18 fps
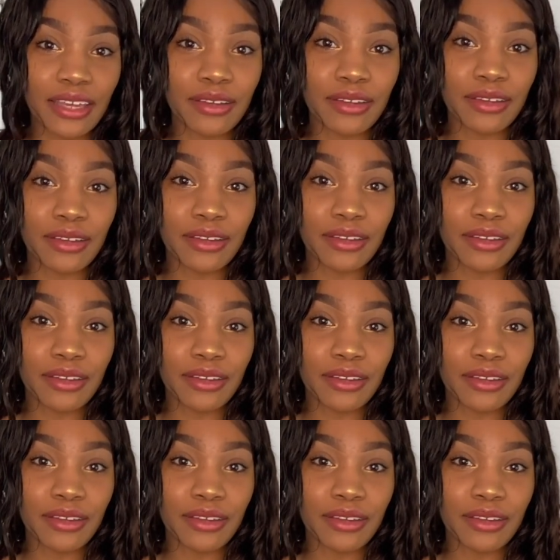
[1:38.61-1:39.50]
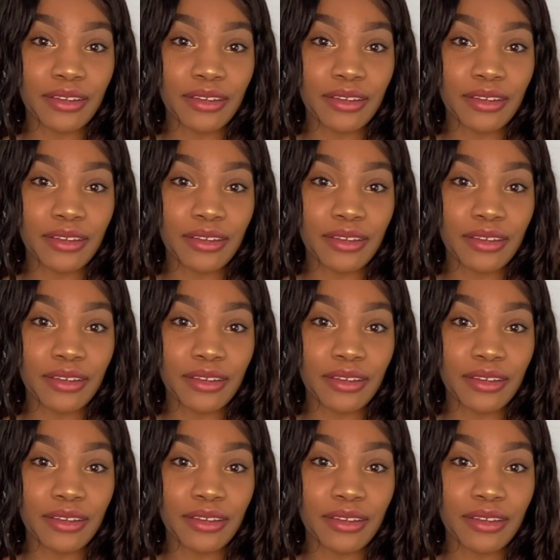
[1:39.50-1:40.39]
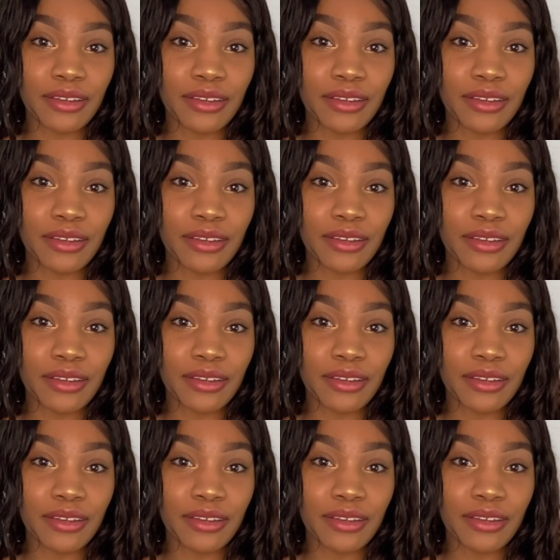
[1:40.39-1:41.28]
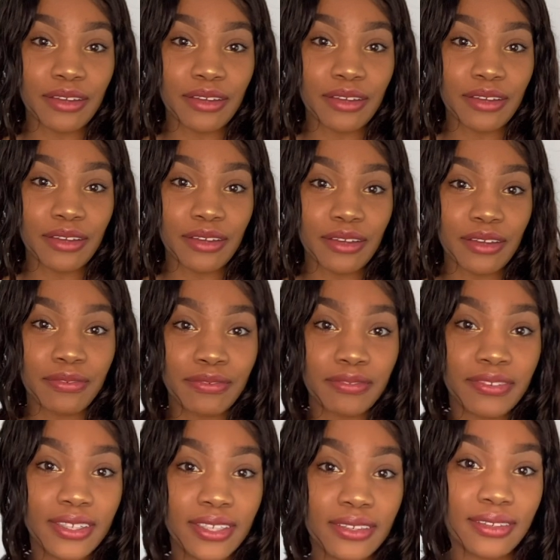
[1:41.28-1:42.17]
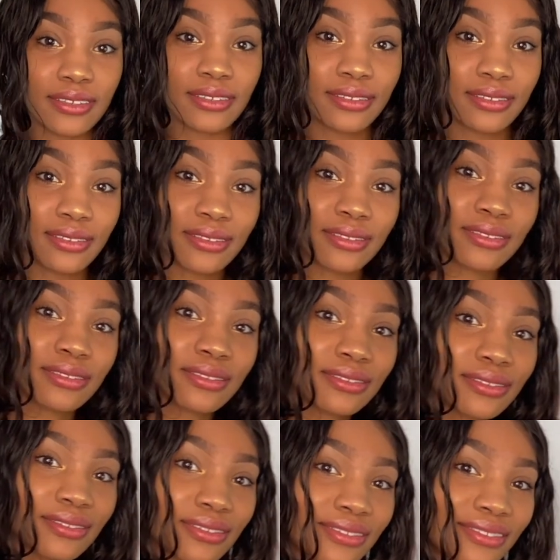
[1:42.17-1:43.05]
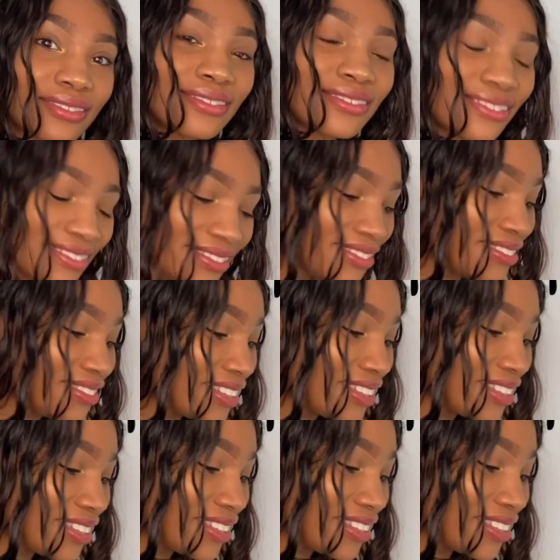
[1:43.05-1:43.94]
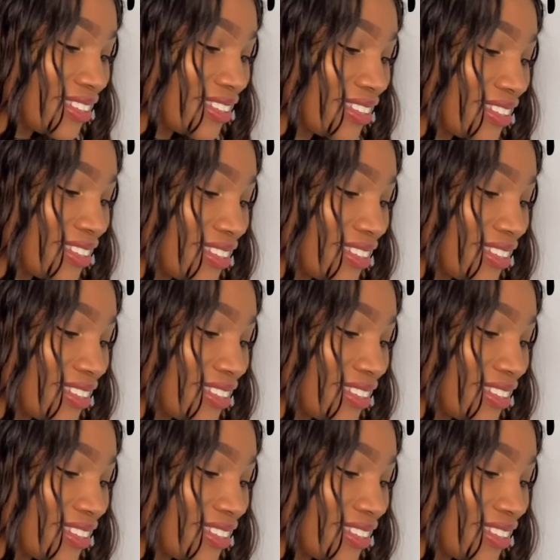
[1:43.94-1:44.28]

You want to make sure that you keep eye contact and use your lower abdomen to project your voice.